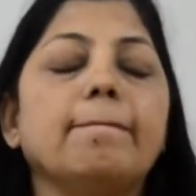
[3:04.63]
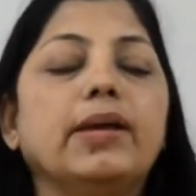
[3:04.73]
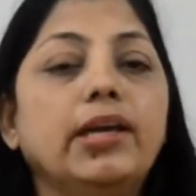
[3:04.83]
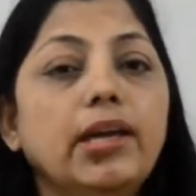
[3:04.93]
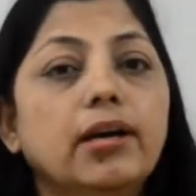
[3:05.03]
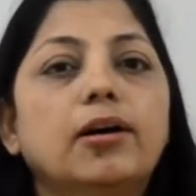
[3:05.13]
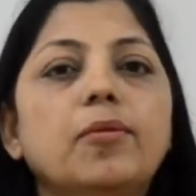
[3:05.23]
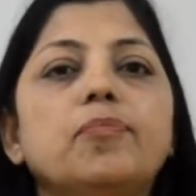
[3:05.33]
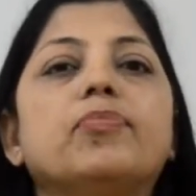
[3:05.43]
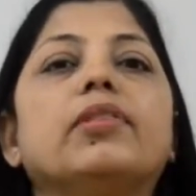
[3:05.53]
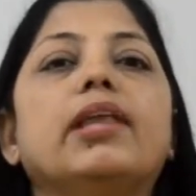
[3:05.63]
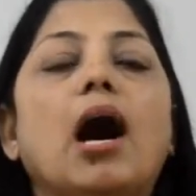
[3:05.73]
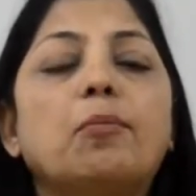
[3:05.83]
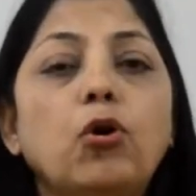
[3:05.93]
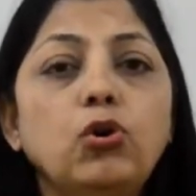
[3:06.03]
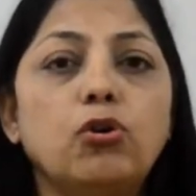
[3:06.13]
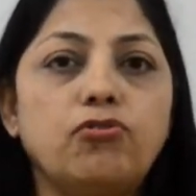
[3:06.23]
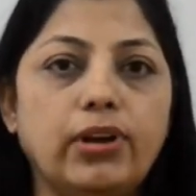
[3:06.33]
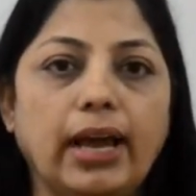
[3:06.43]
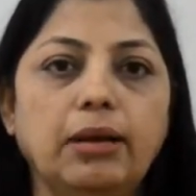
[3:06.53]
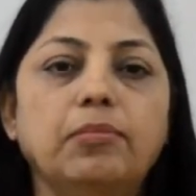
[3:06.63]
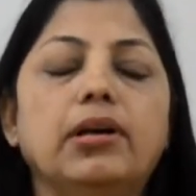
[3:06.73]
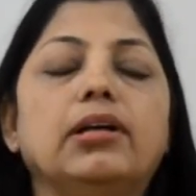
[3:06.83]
Here, the amount of time